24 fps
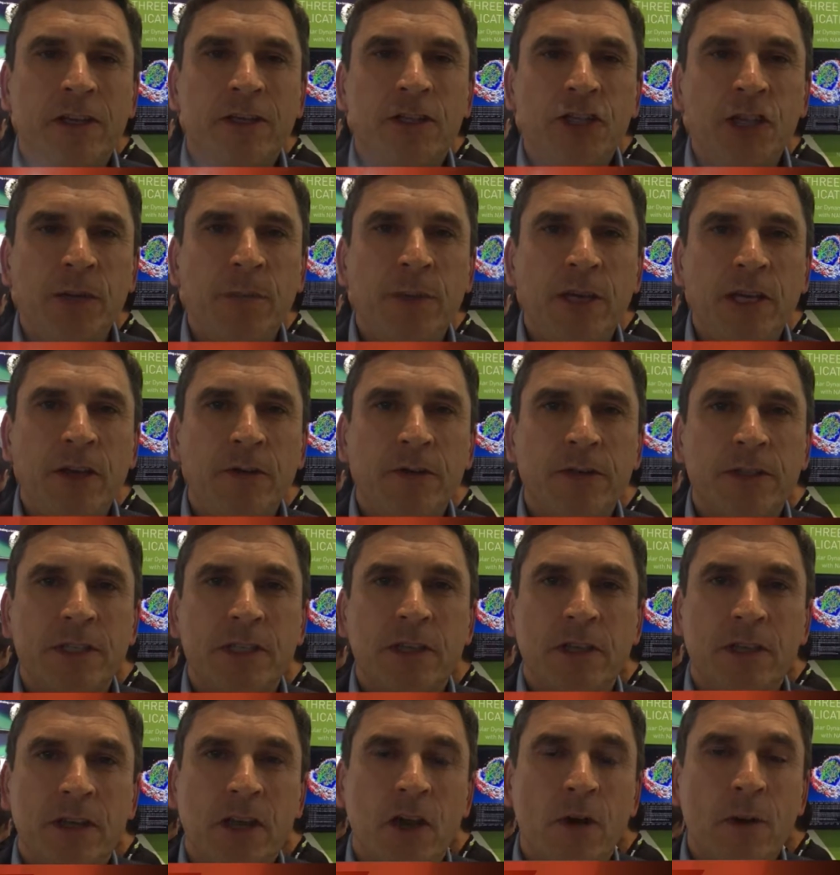GPUs
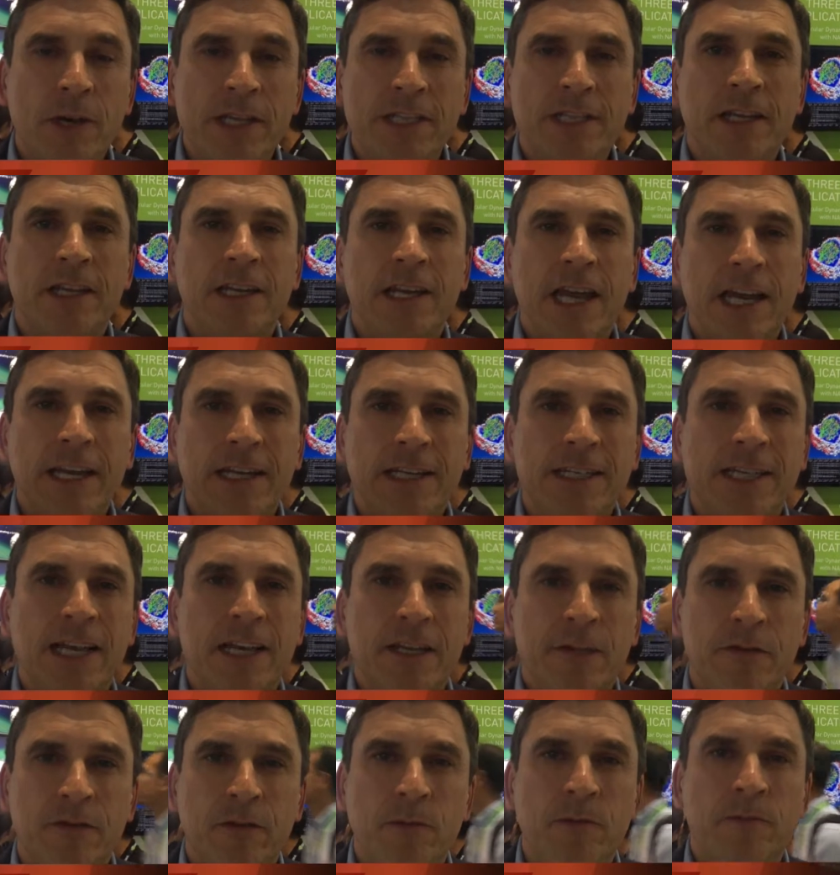that go into the data
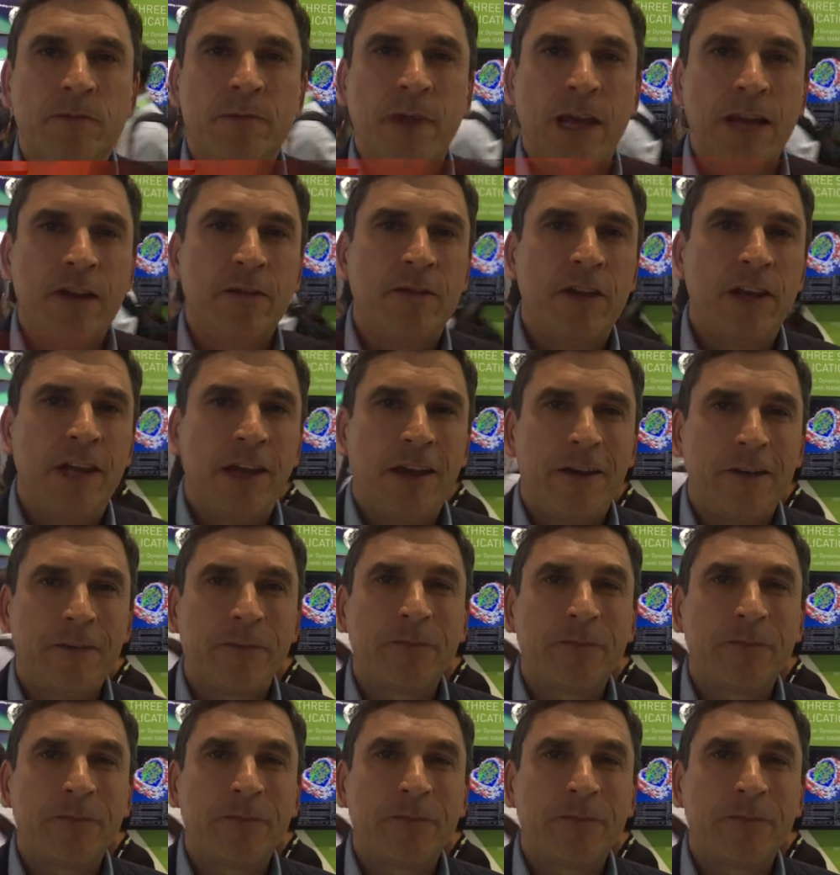center from NVIDIA.